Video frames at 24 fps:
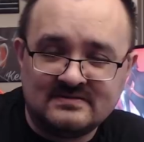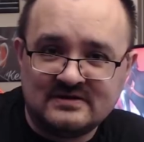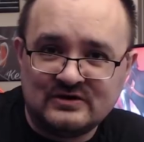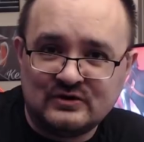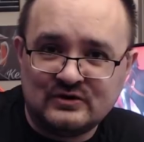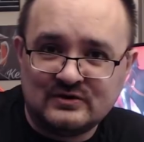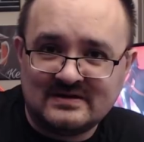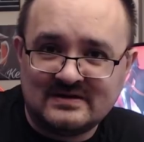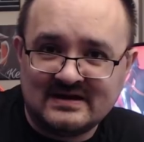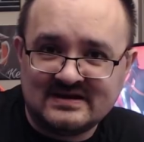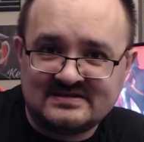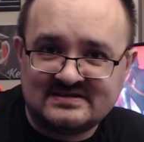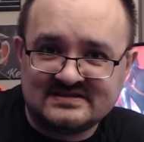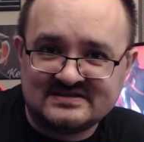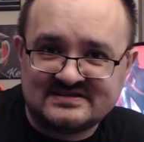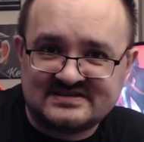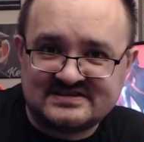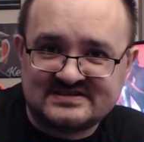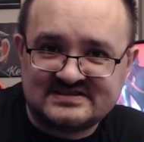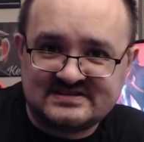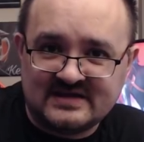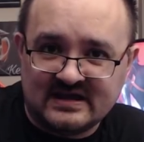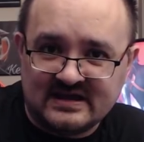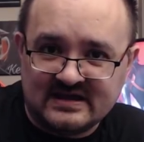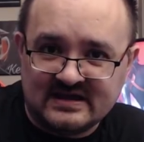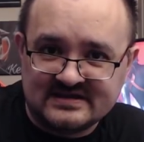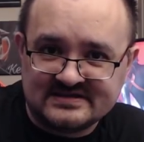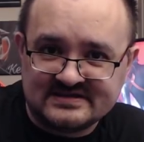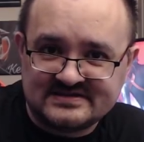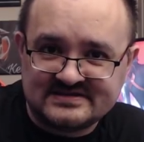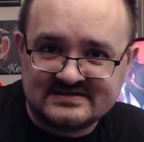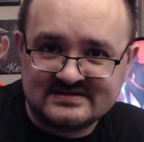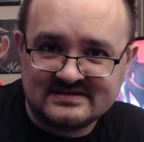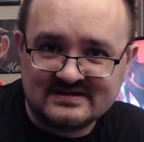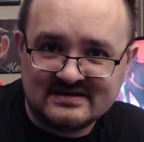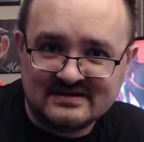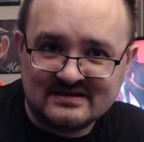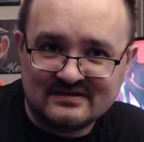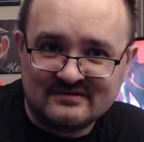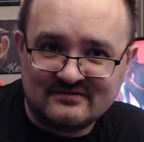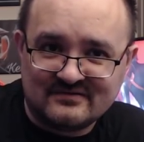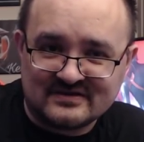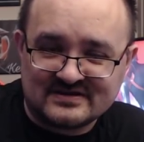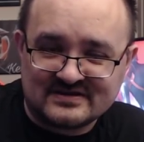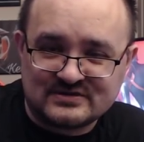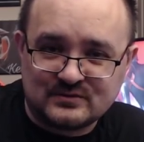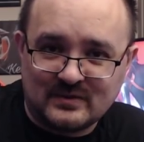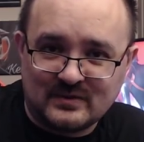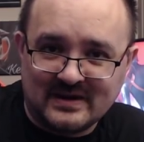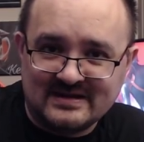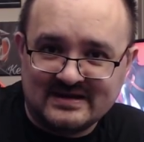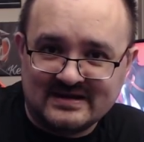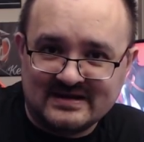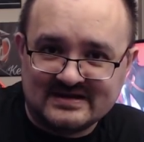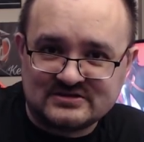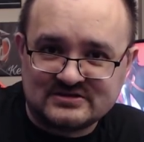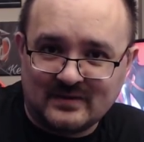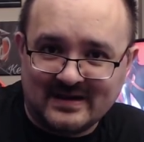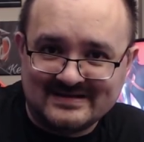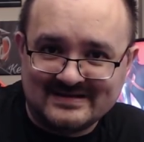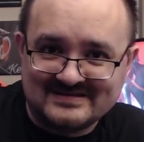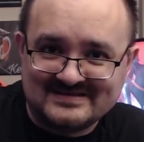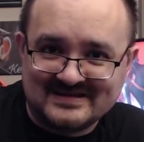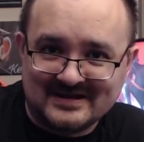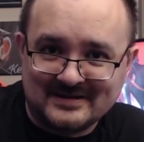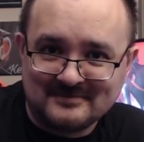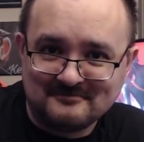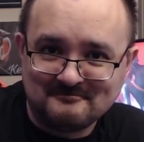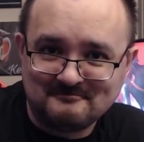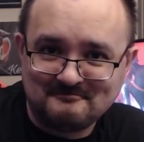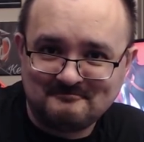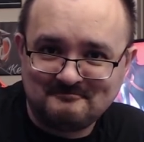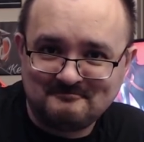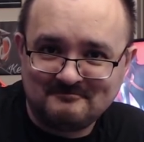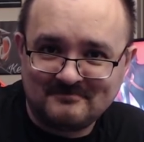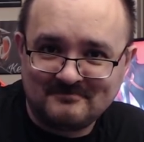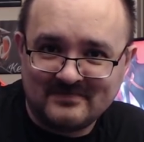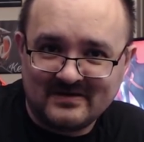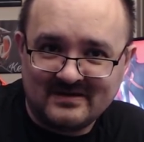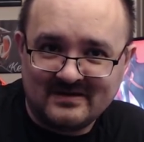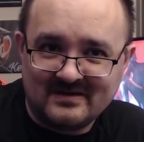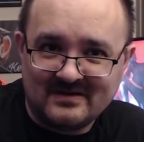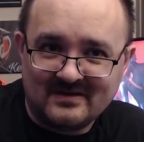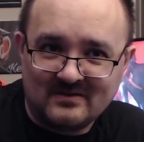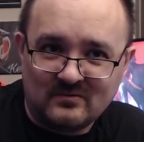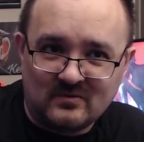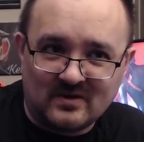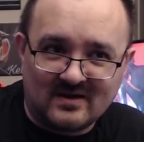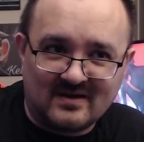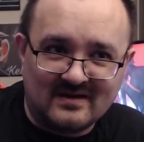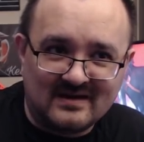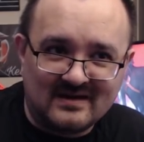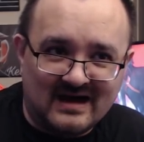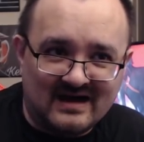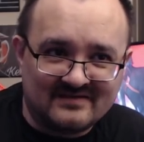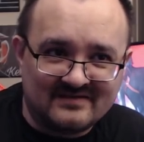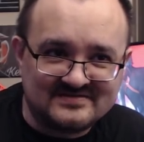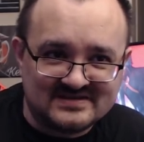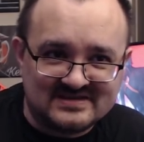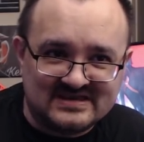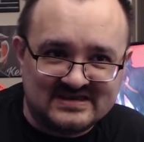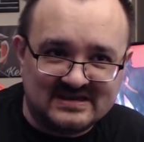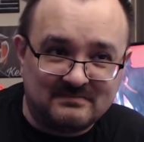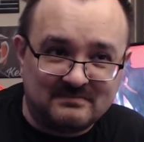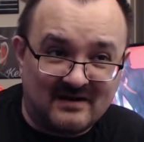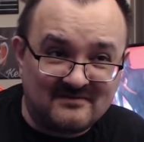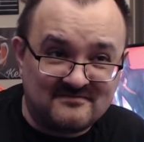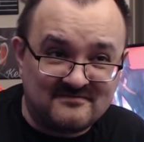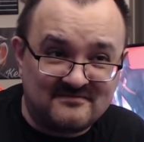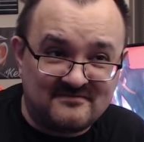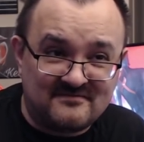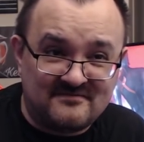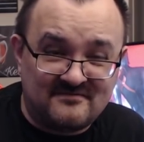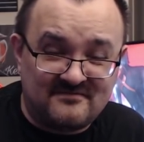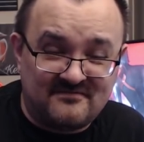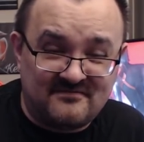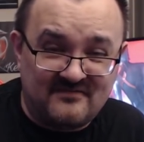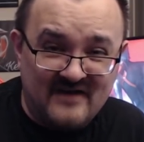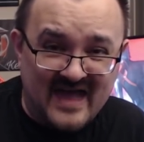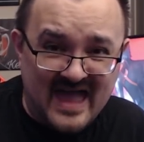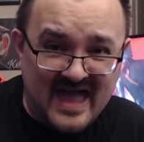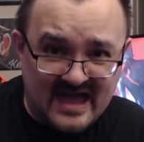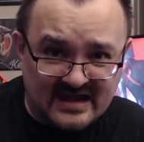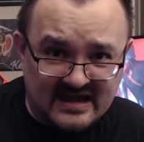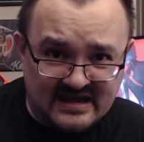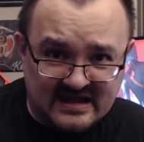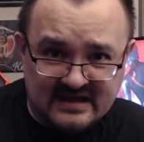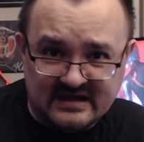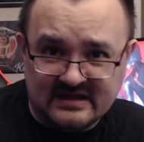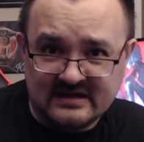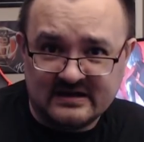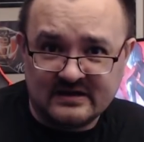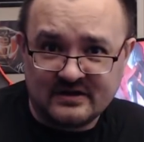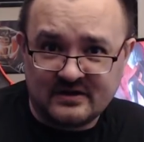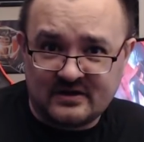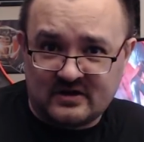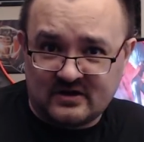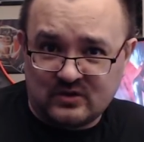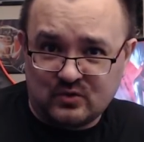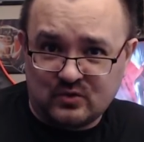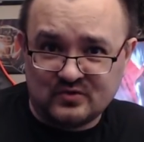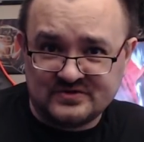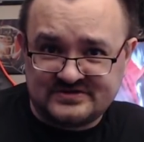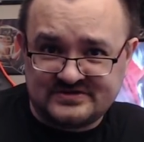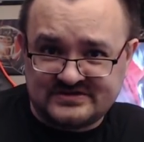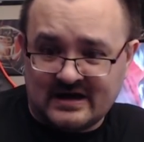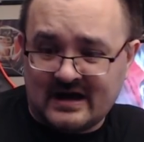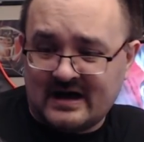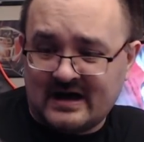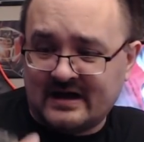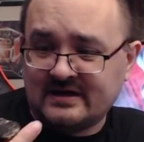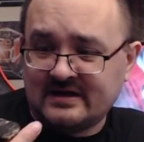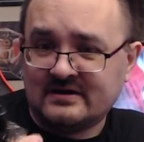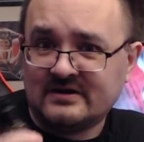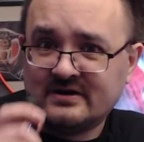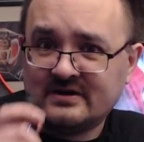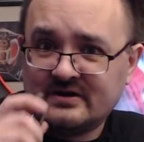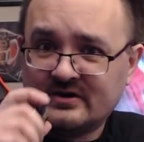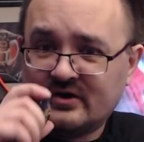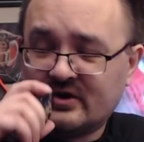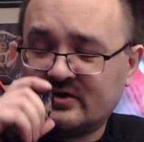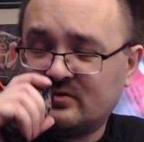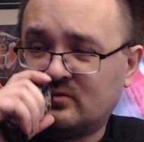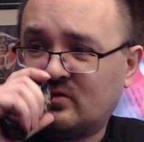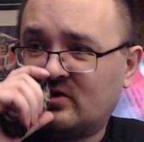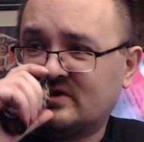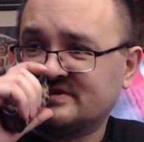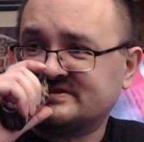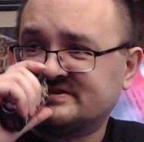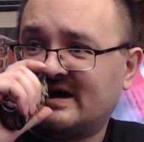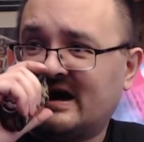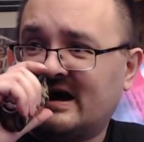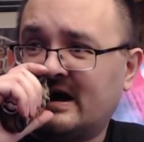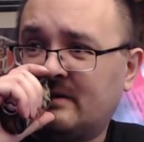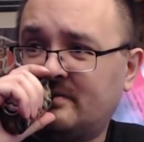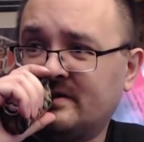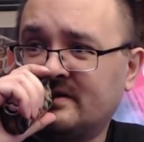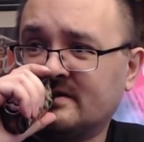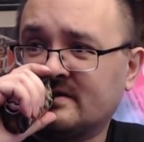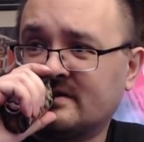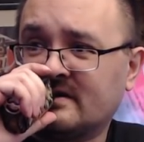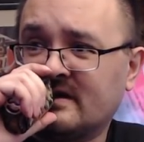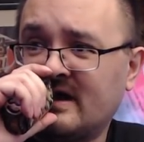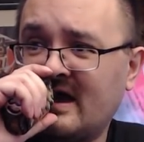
United States for 2020. We're going to have to keep a very close eye on what's happening.